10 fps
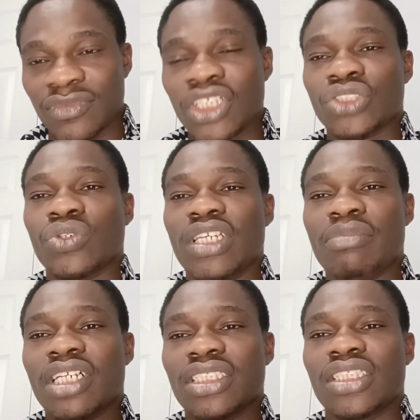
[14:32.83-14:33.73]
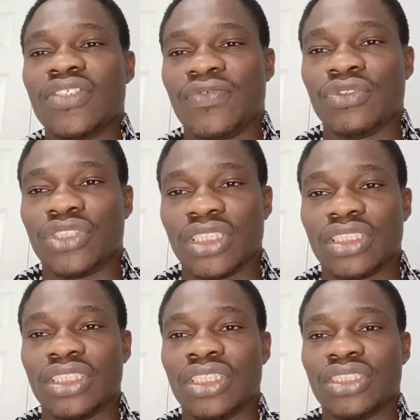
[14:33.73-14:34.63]
So imagine if you take
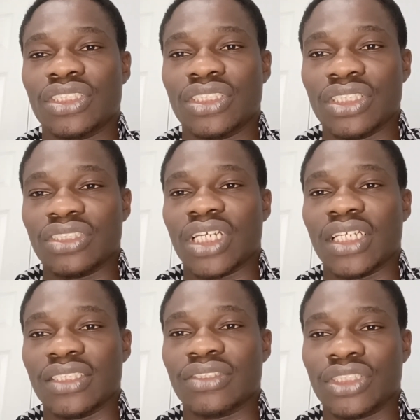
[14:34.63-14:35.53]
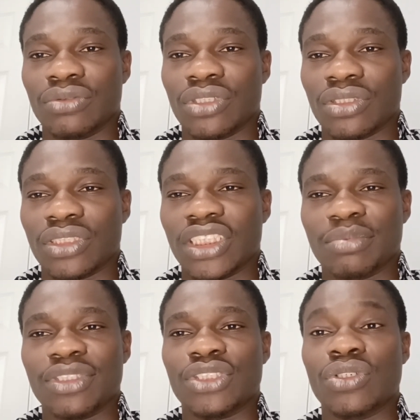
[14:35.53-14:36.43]
this design serious, it
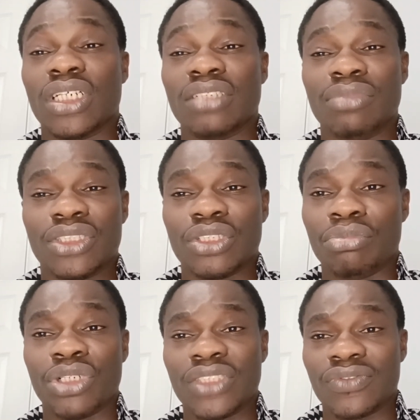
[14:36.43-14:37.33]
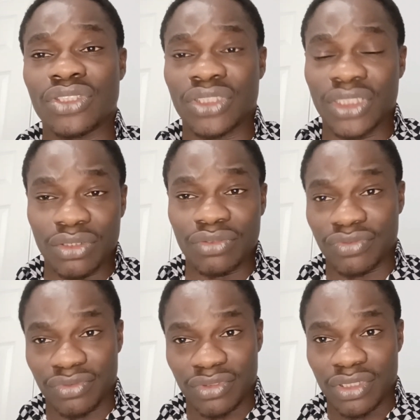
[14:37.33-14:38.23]
means you can make some money for yourself.
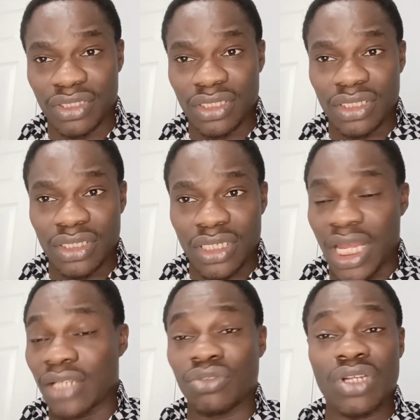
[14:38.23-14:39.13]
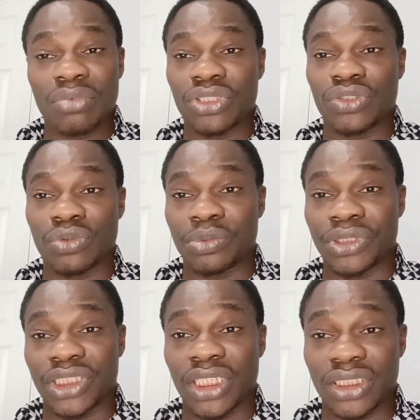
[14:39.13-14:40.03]
I don't know how much you will be
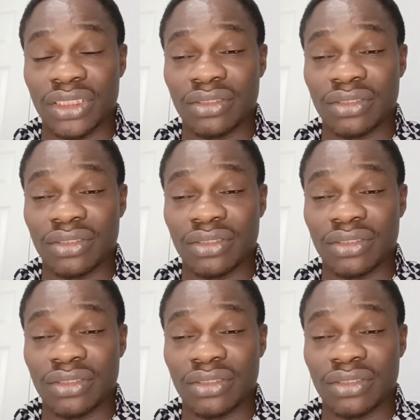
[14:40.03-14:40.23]
charging,